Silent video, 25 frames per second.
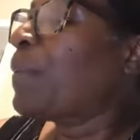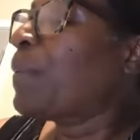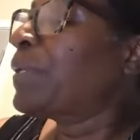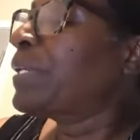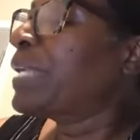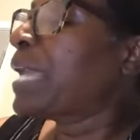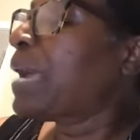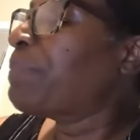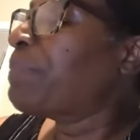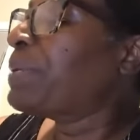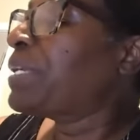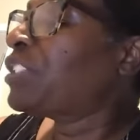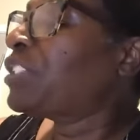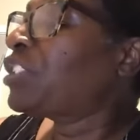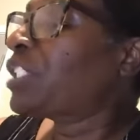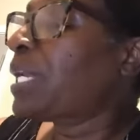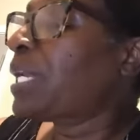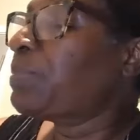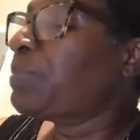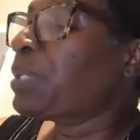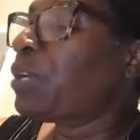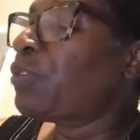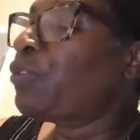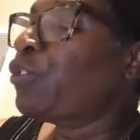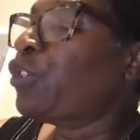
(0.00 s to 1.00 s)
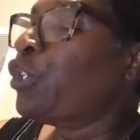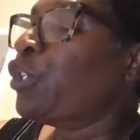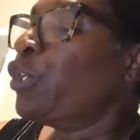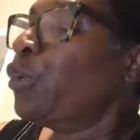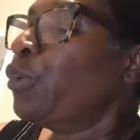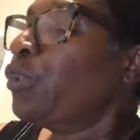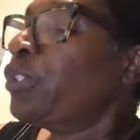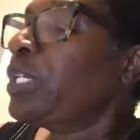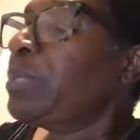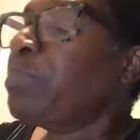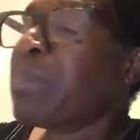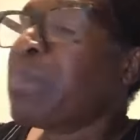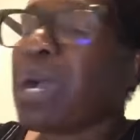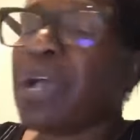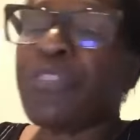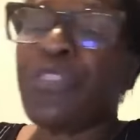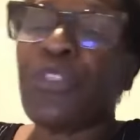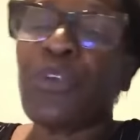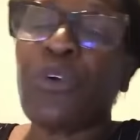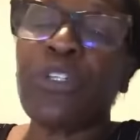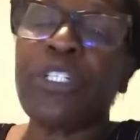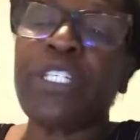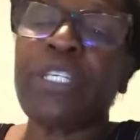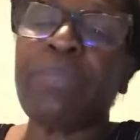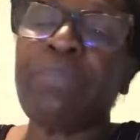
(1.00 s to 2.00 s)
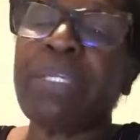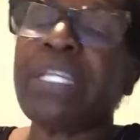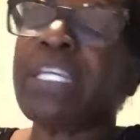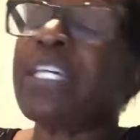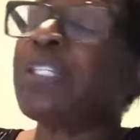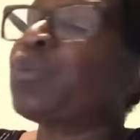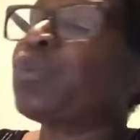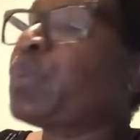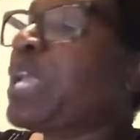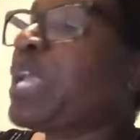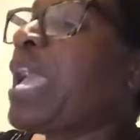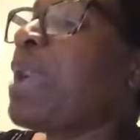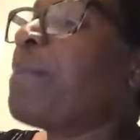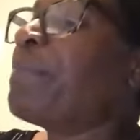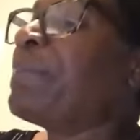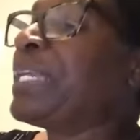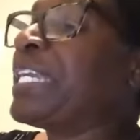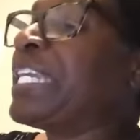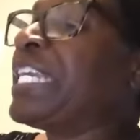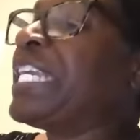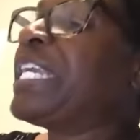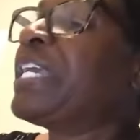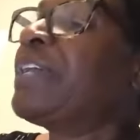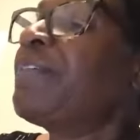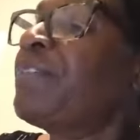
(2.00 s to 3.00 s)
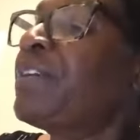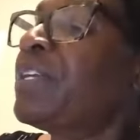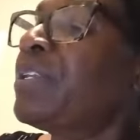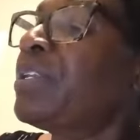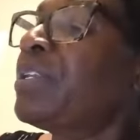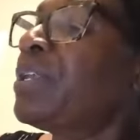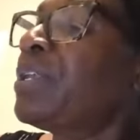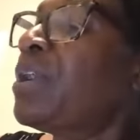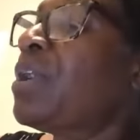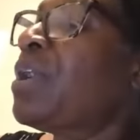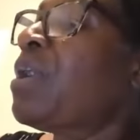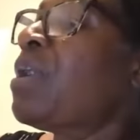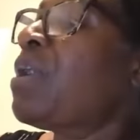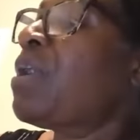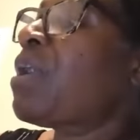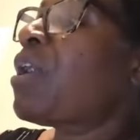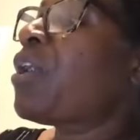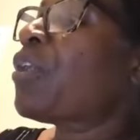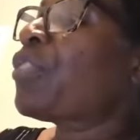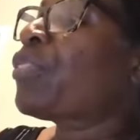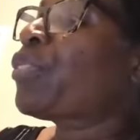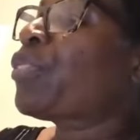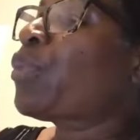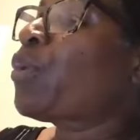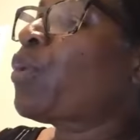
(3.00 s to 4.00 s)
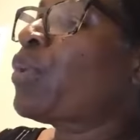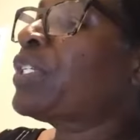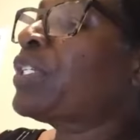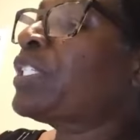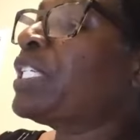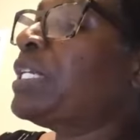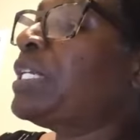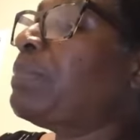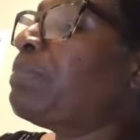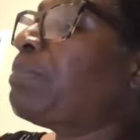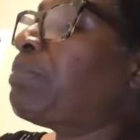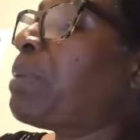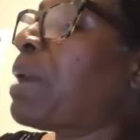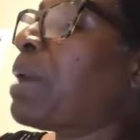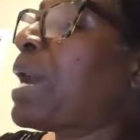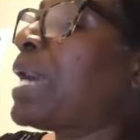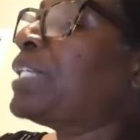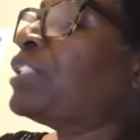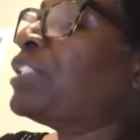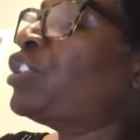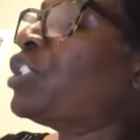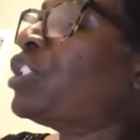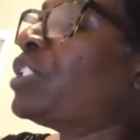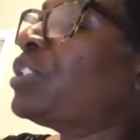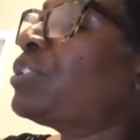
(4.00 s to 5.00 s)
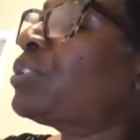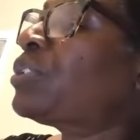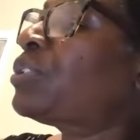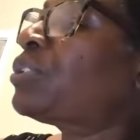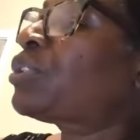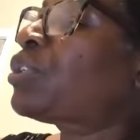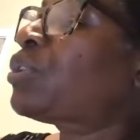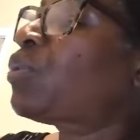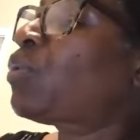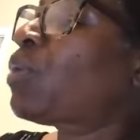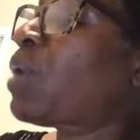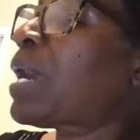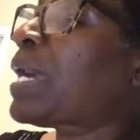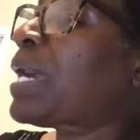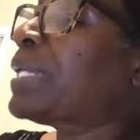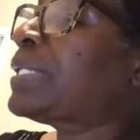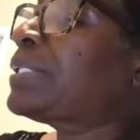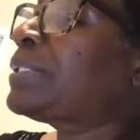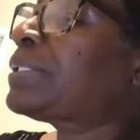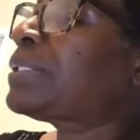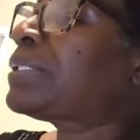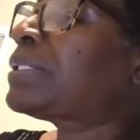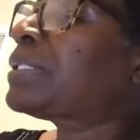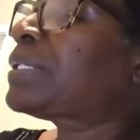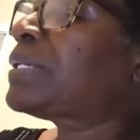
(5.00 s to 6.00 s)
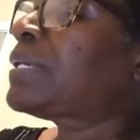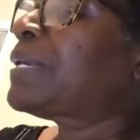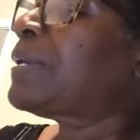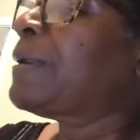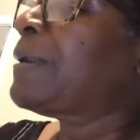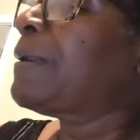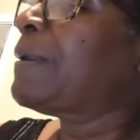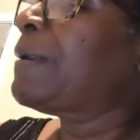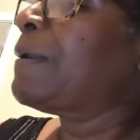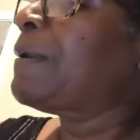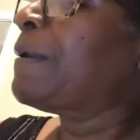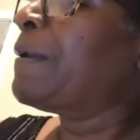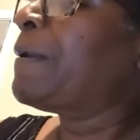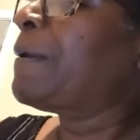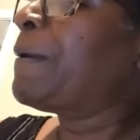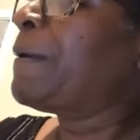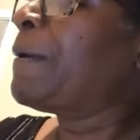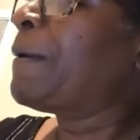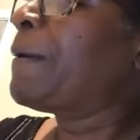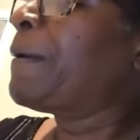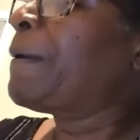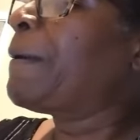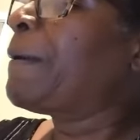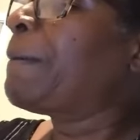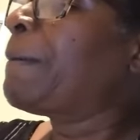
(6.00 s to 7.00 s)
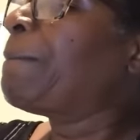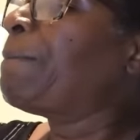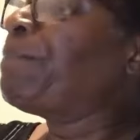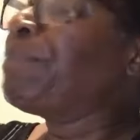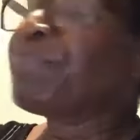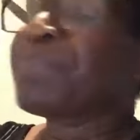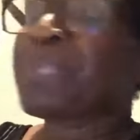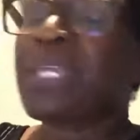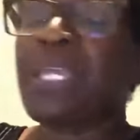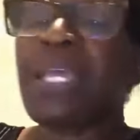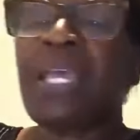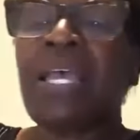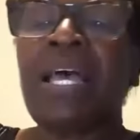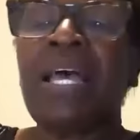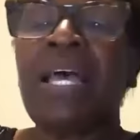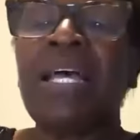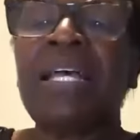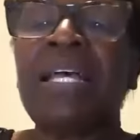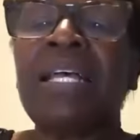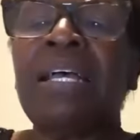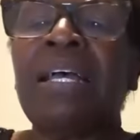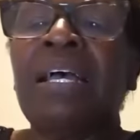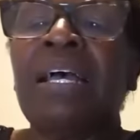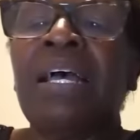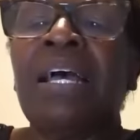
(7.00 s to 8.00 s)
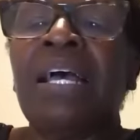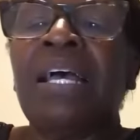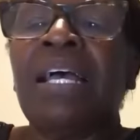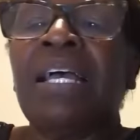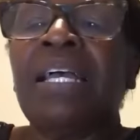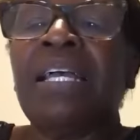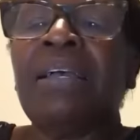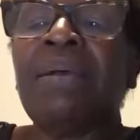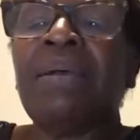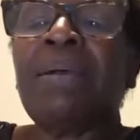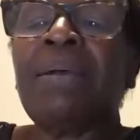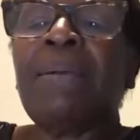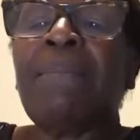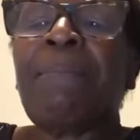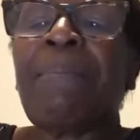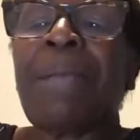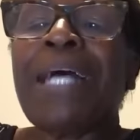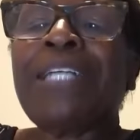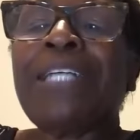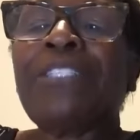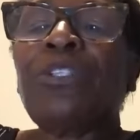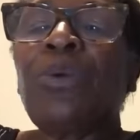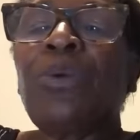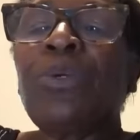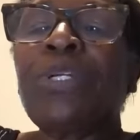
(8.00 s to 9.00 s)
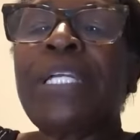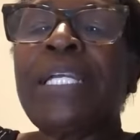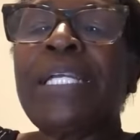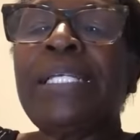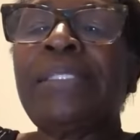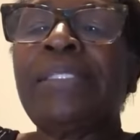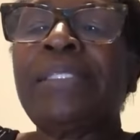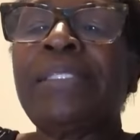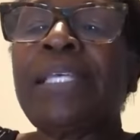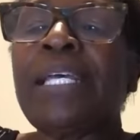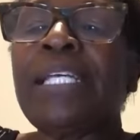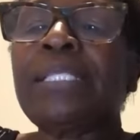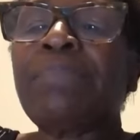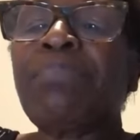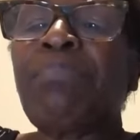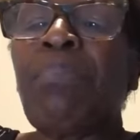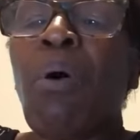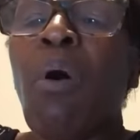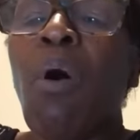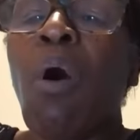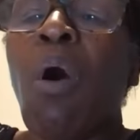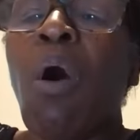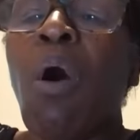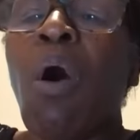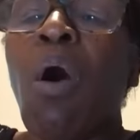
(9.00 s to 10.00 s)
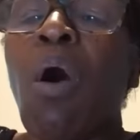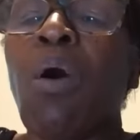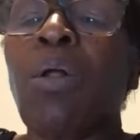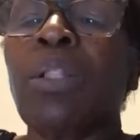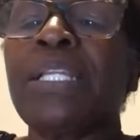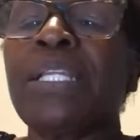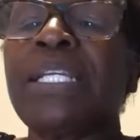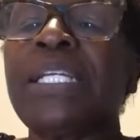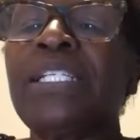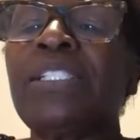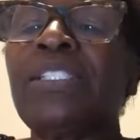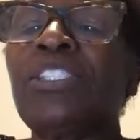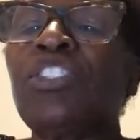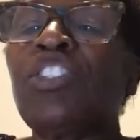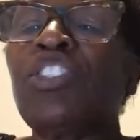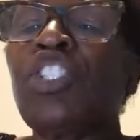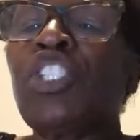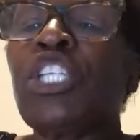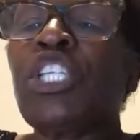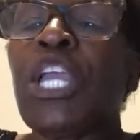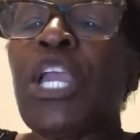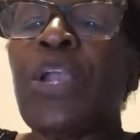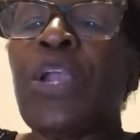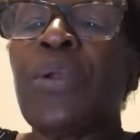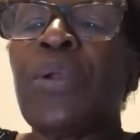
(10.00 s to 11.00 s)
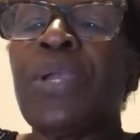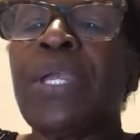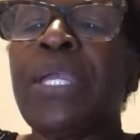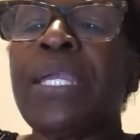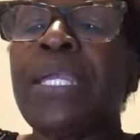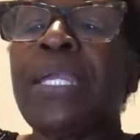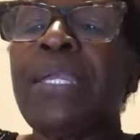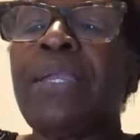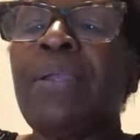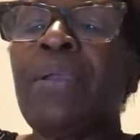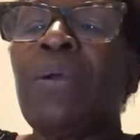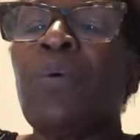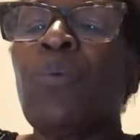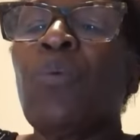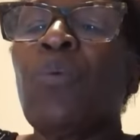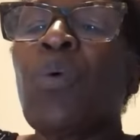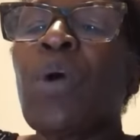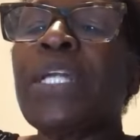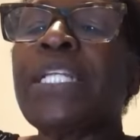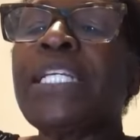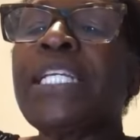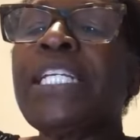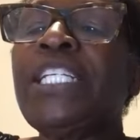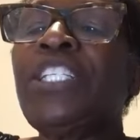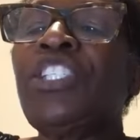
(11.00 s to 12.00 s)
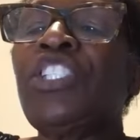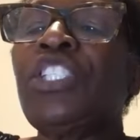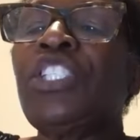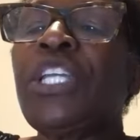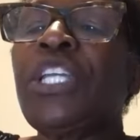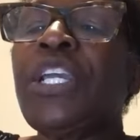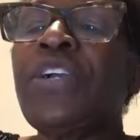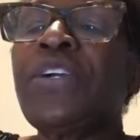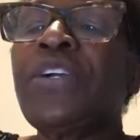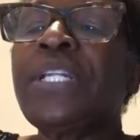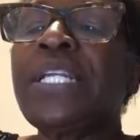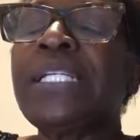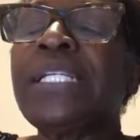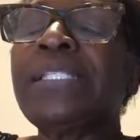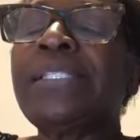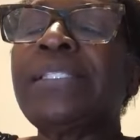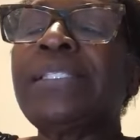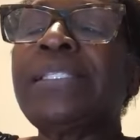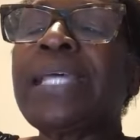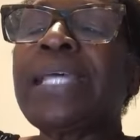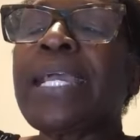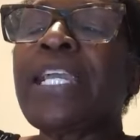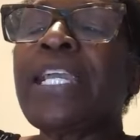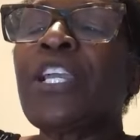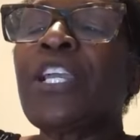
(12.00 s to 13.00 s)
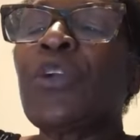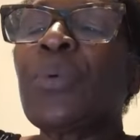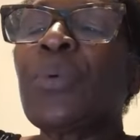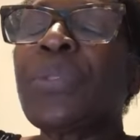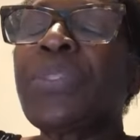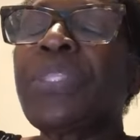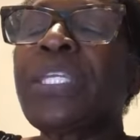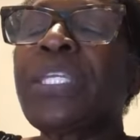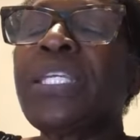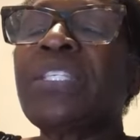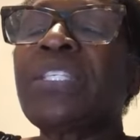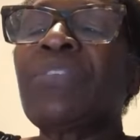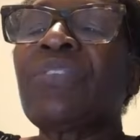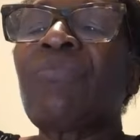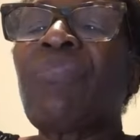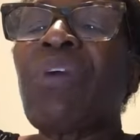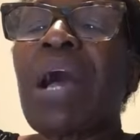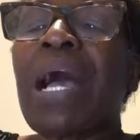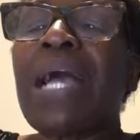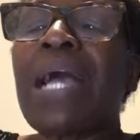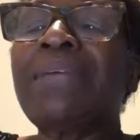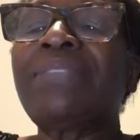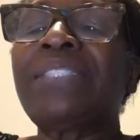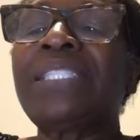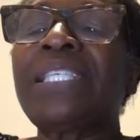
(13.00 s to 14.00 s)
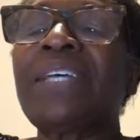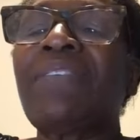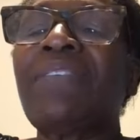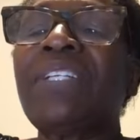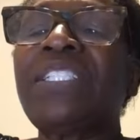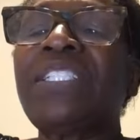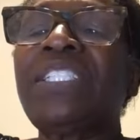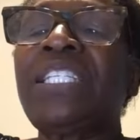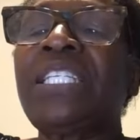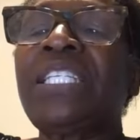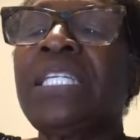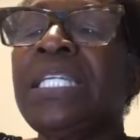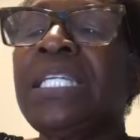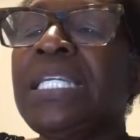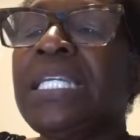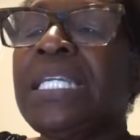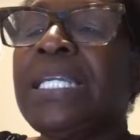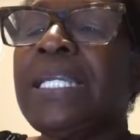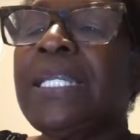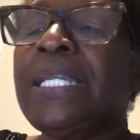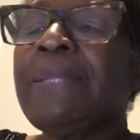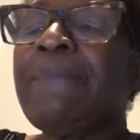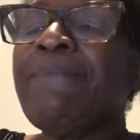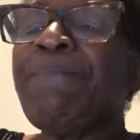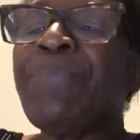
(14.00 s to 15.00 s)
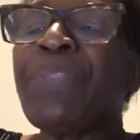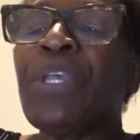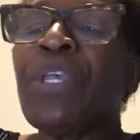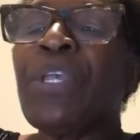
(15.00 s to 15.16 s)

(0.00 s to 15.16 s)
I will not be ashamed of using my authority because we have been given authority by Jesus Christ. Um, Pastor Geese says Paul is sharing what he shared in 2 Corinthians 5:17.